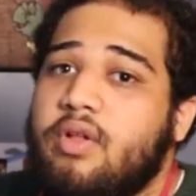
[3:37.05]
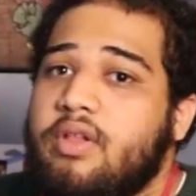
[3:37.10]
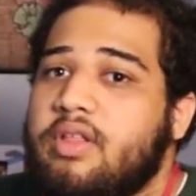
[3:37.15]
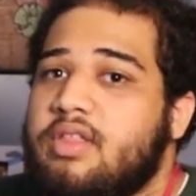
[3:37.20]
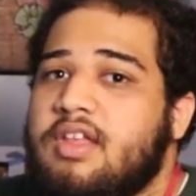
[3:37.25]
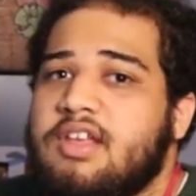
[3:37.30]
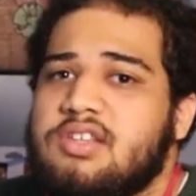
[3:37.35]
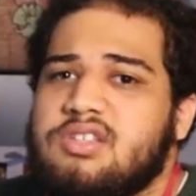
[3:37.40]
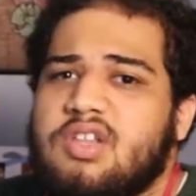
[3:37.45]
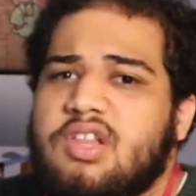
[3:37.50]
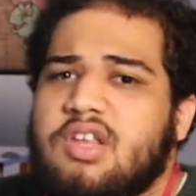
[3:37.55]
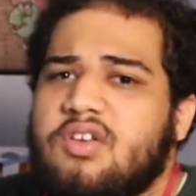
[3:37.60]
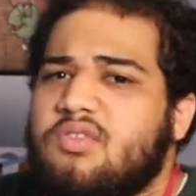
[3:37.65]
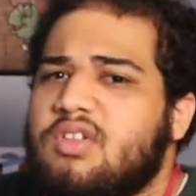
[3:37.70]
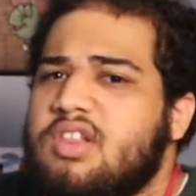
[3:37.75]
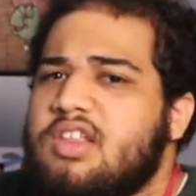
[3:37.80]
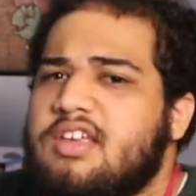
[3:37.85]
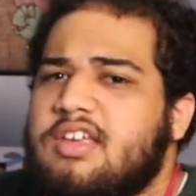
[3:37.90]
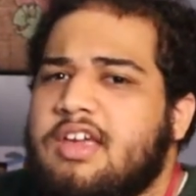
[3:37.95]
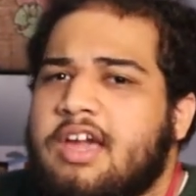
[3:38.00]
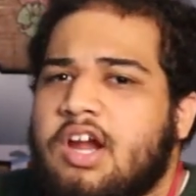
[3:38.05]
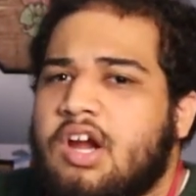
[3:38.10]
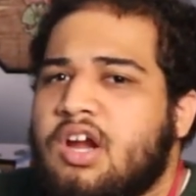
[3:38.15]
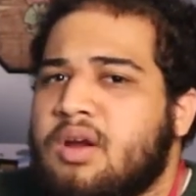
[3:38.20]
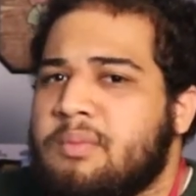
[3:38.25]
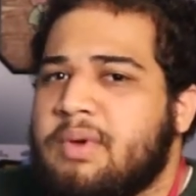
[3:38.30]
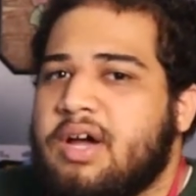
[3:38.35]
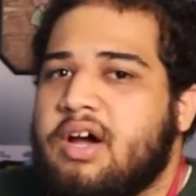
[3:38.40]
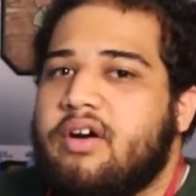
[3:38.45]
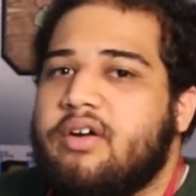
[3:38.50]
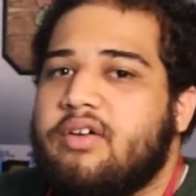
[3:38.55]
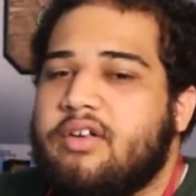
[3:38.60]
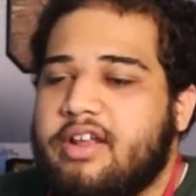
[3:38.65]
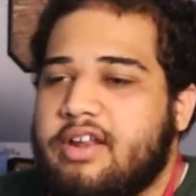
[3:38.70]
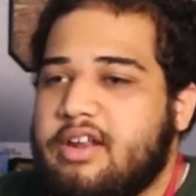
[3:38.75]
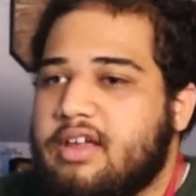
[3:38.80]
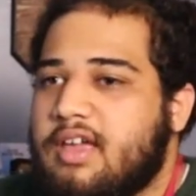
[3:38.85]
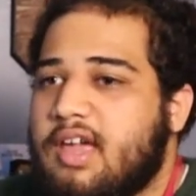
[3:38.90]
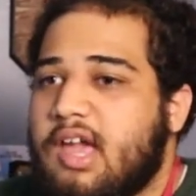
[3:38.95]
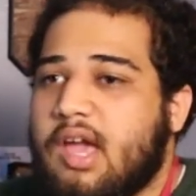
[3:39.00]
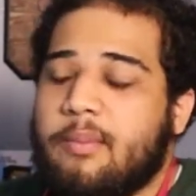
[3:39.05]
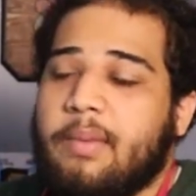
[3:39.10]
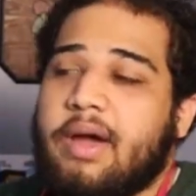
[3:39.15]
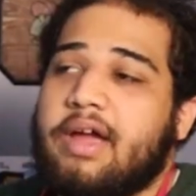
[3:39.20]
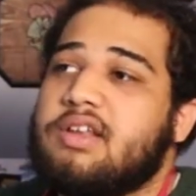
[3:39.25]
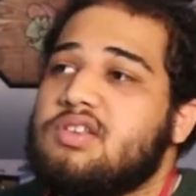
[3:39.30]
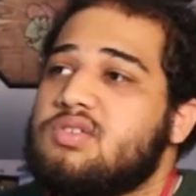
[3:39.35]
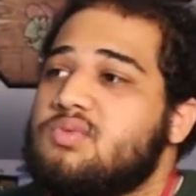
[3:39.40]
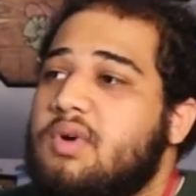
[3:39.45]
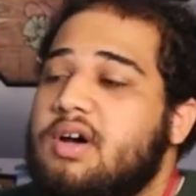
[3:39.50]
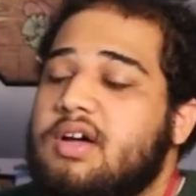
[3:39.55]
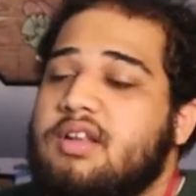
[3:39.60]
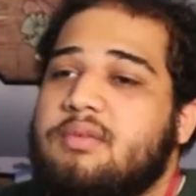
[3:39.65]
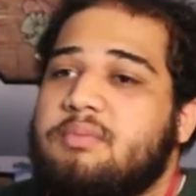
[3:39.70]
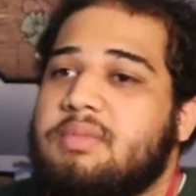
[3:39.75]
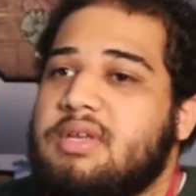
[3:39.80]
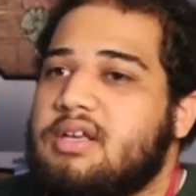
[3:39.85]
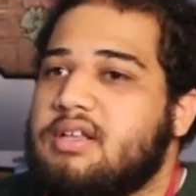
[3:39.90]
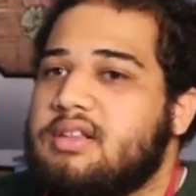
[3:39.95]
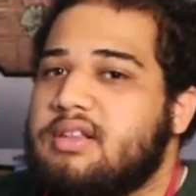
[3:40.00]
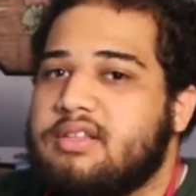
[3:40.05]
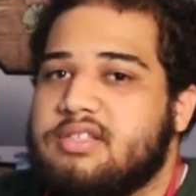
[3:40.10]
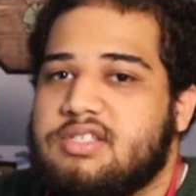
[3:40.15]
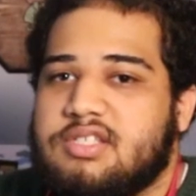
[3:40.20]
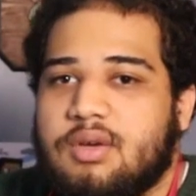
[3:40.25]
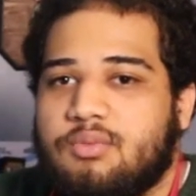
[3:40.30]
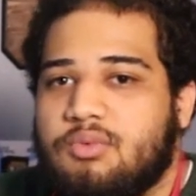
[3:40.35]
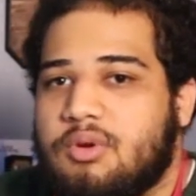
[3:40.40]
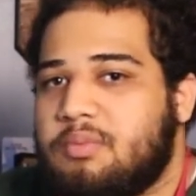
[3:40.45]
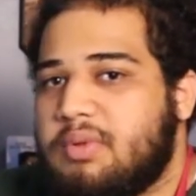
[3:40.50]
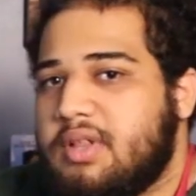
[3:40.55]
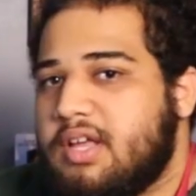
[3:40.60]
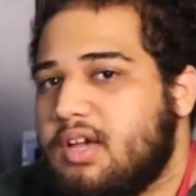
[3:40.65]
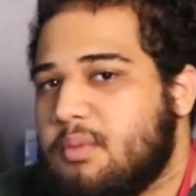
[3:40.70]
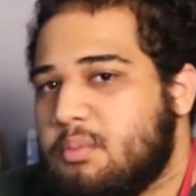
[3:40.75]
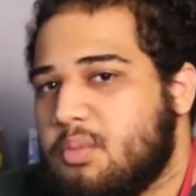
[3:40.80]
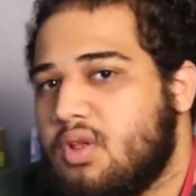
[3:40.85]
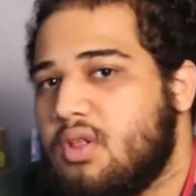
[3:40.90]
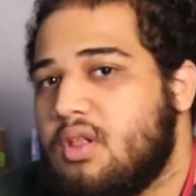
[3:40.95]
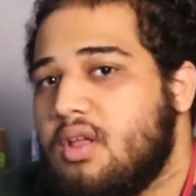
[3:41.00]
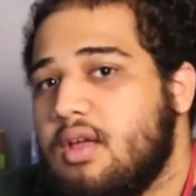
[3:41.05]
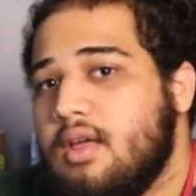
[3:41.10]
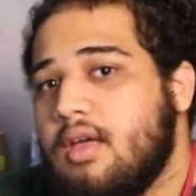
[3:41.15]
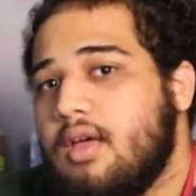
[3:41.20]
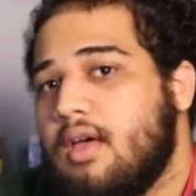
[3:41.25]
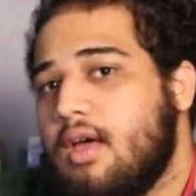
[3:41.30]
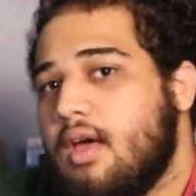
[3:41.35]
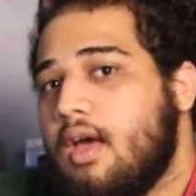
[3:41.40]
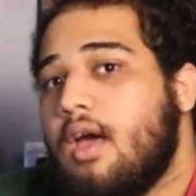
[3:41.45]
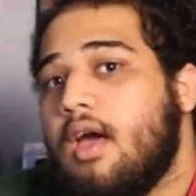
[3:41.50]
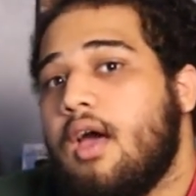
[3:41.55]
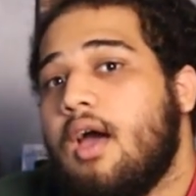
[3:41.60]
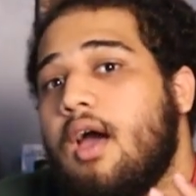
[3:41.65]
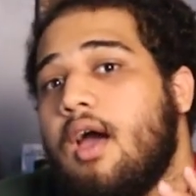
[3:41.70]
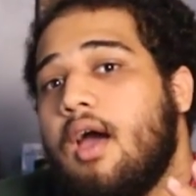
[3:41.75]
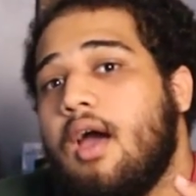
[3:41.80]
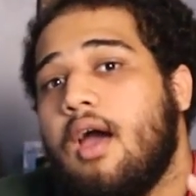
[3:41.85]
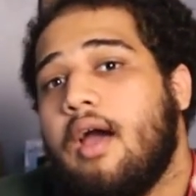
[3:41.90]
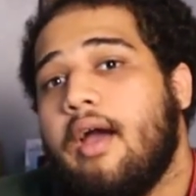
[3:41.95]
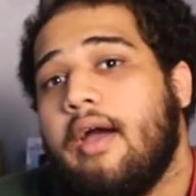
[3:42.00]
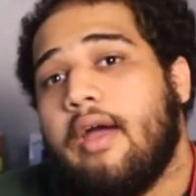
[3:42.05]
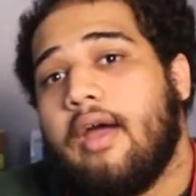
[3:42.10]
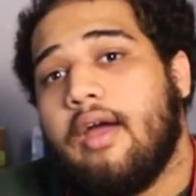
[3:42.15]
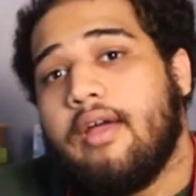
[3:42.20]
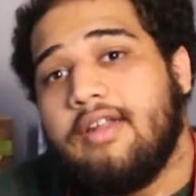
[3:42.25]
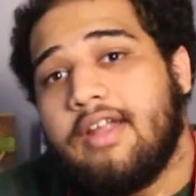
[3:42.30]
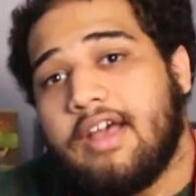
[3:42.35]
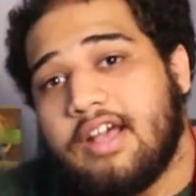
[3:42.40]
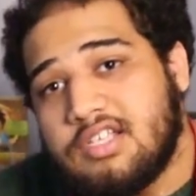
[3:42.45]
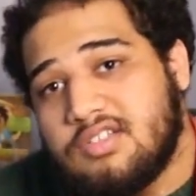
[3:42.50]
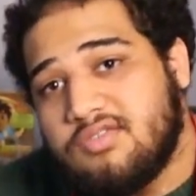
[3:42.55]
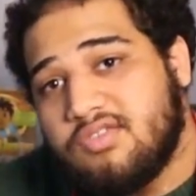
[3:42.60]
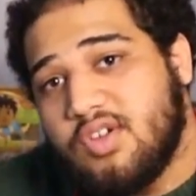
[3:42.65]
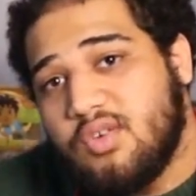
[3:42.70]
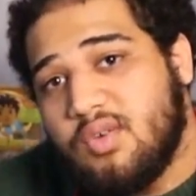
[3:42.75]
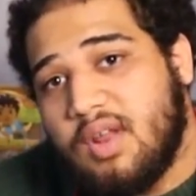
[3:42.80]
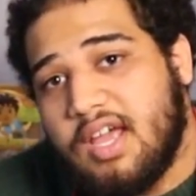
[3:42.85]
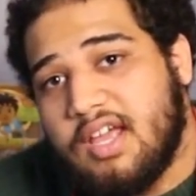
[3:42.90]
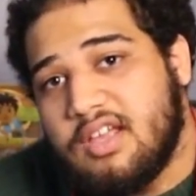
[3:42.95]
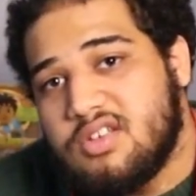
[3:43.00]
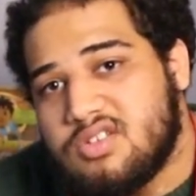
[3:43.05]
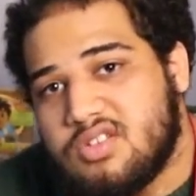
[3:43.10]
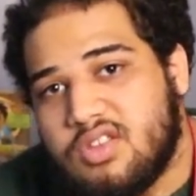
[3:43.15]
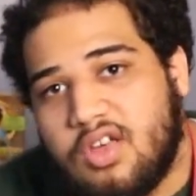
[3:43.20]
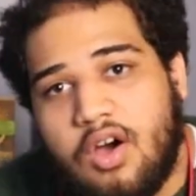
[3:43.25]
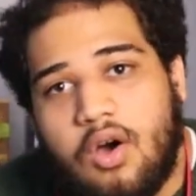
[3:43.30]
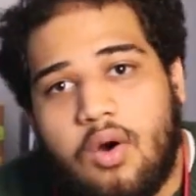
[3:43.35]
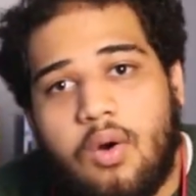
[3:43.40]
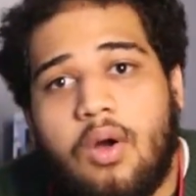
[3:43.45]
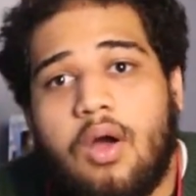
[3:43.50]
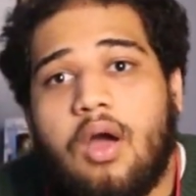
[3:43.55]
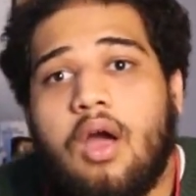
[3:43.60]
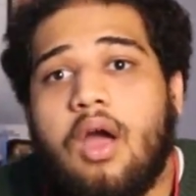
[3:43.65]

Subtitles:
And that's all I really care about in a game. I just want it to be somewhat playable. The next few days though,